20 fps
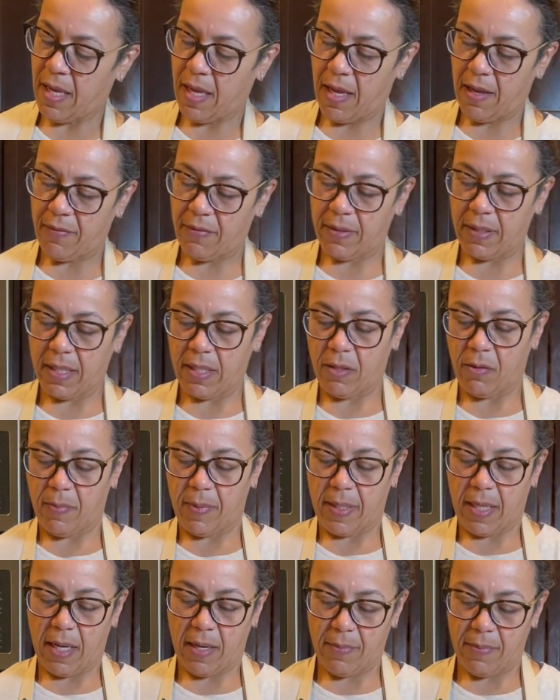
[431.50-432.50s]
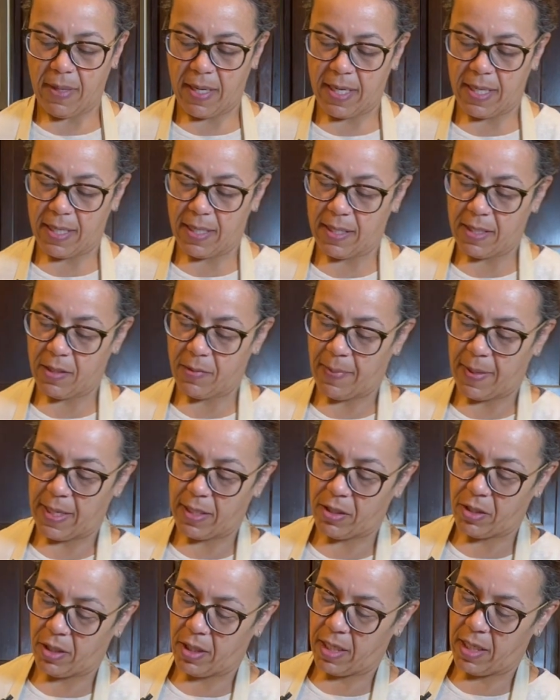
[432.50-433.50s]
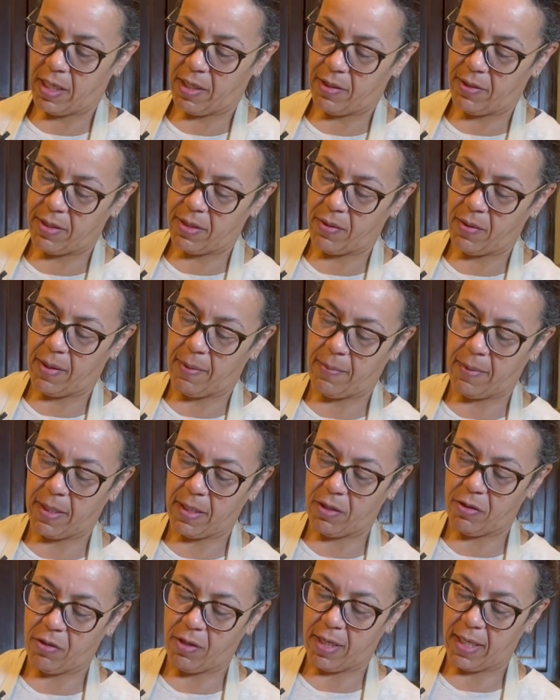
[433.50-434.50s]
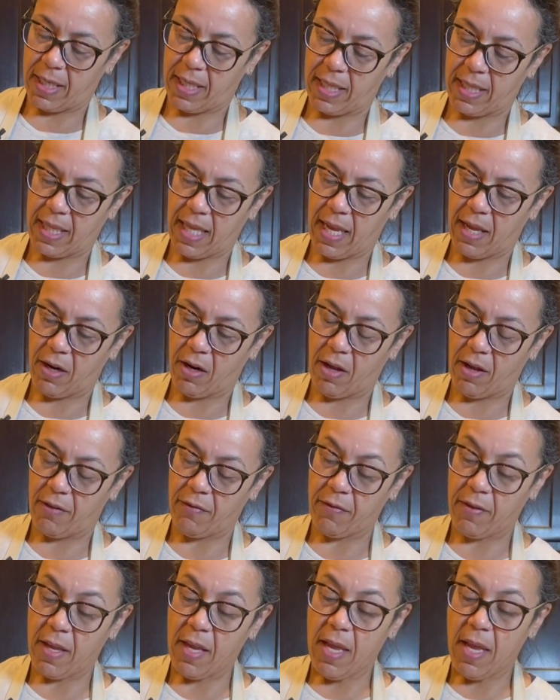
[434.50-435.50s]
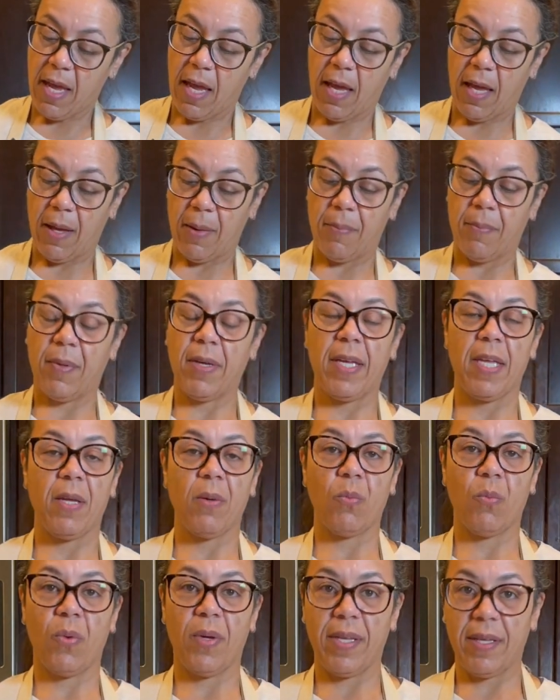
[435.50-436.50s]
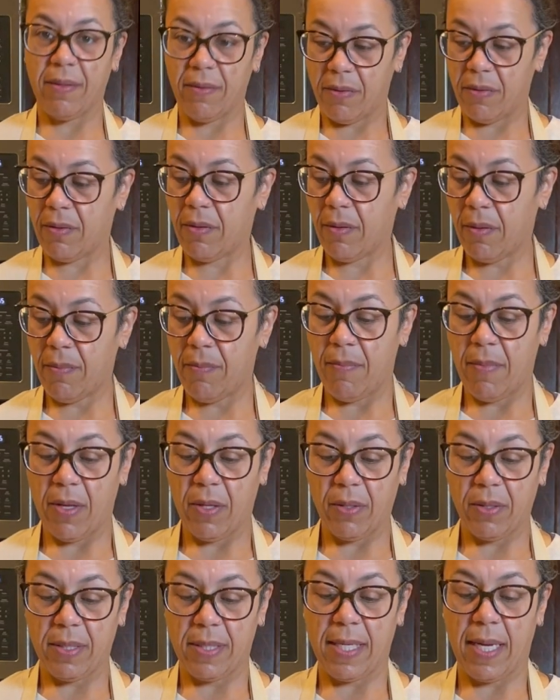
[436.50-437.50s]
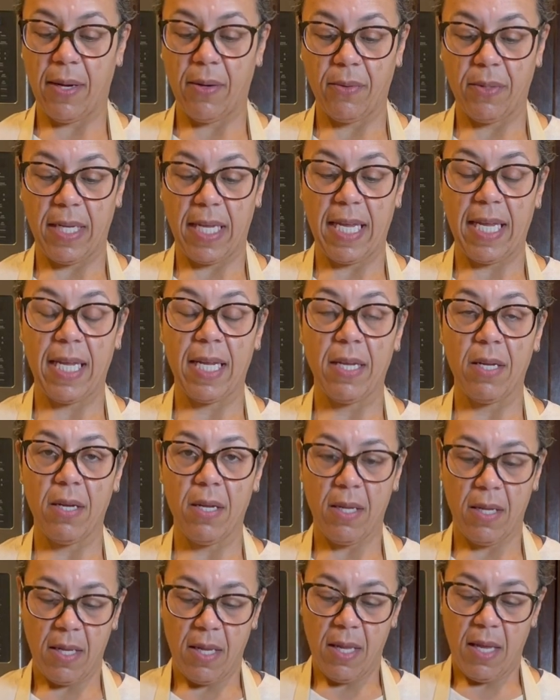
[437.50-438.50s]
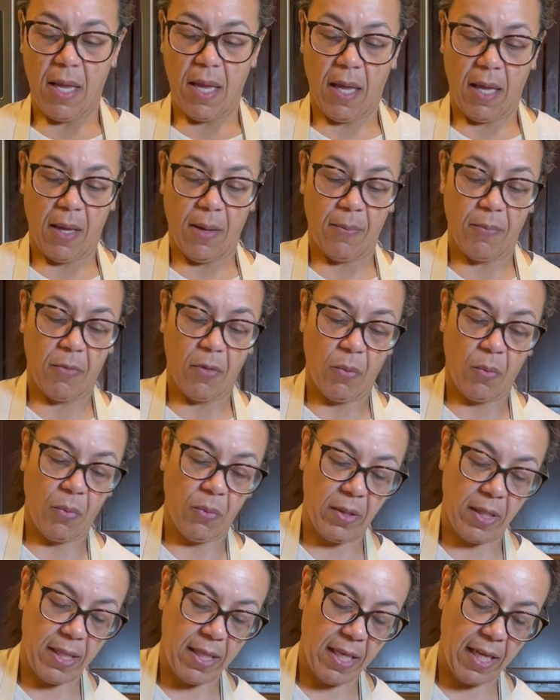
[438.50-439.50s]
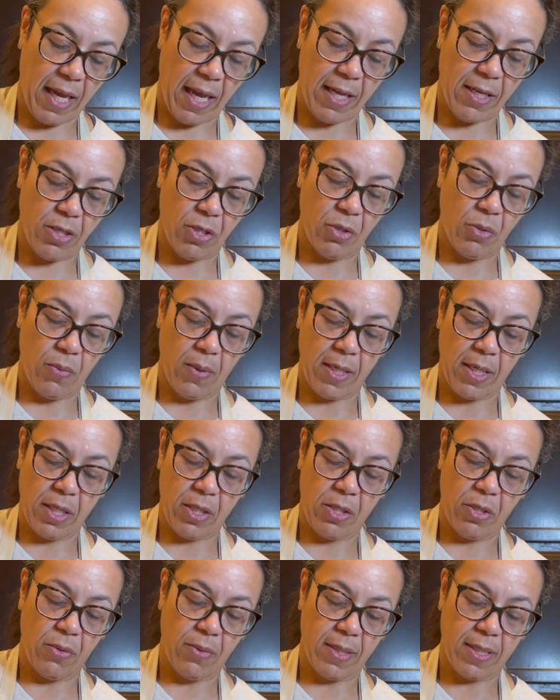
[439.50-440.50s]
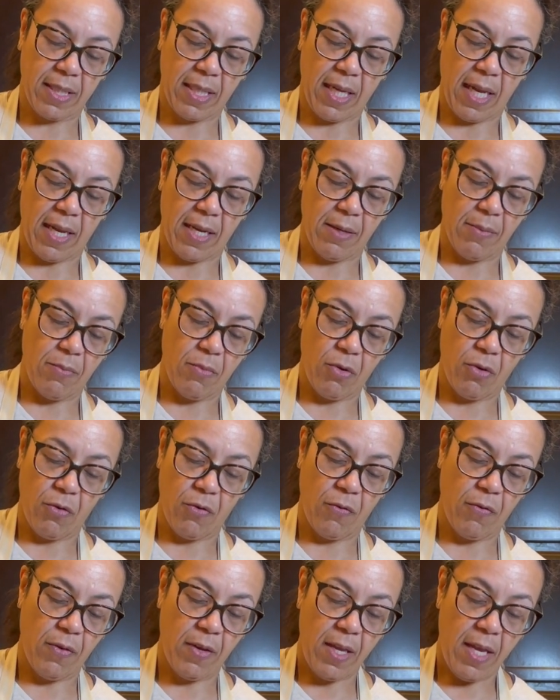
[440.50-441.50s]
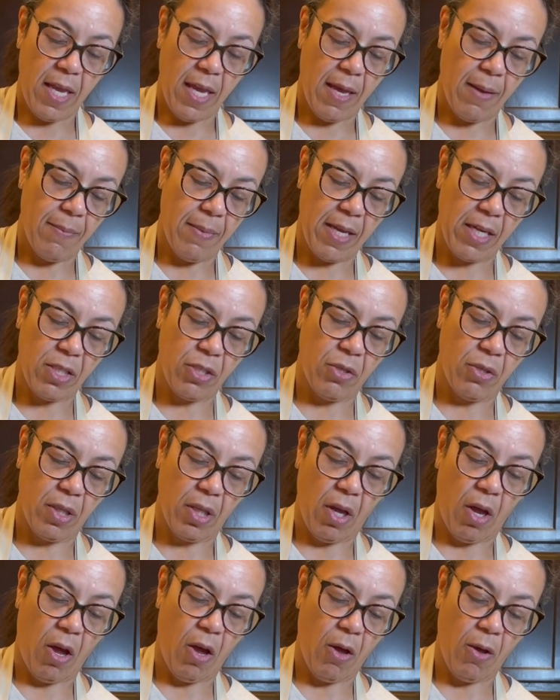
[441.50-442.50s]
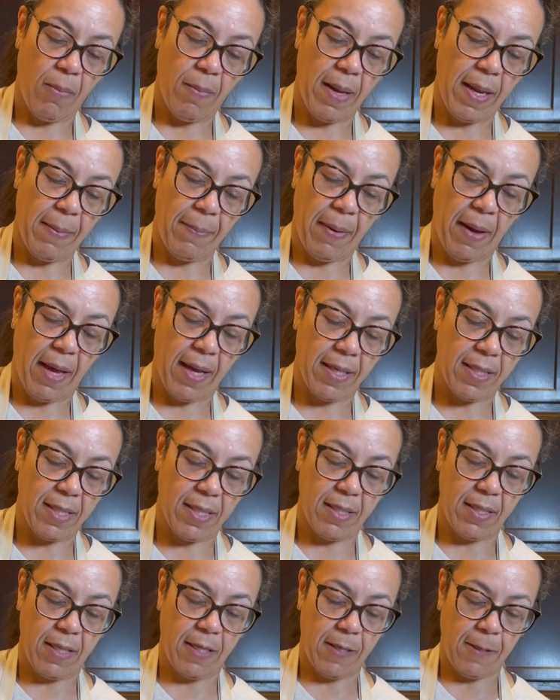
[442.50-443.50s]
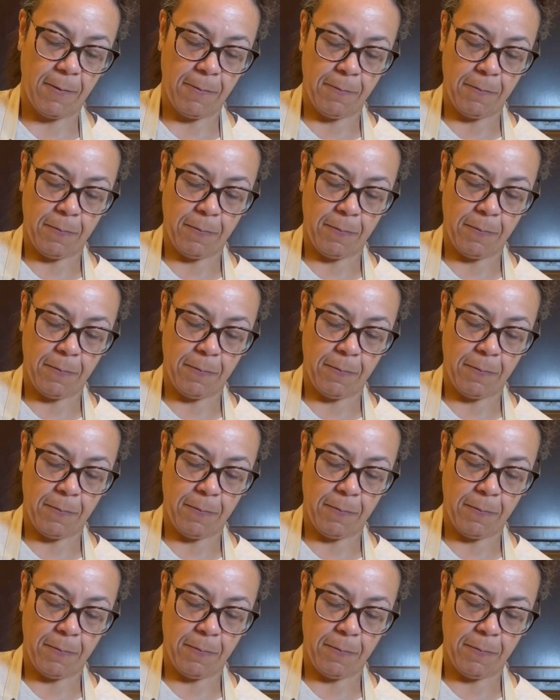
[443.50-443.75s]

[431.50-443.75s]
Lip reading: I have a little bit on my spatula here, so I am going to try to get that off. But it will melt down in. The only thing I do want to do is kind of move and make sure that all my pasta